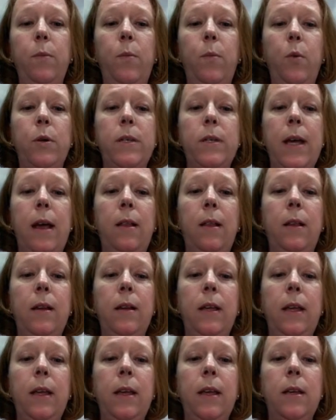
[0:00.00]

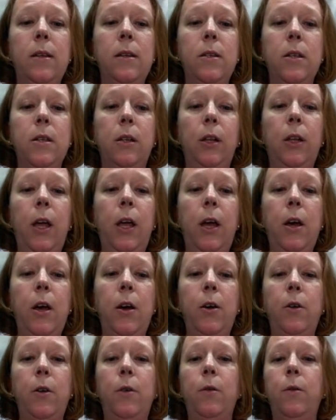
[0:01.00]
mortality is
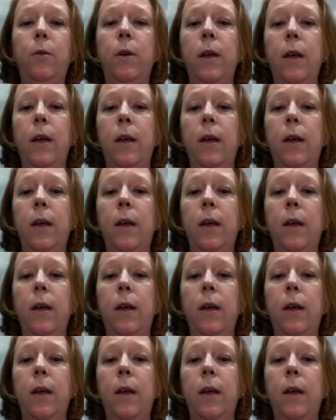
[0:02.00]
low,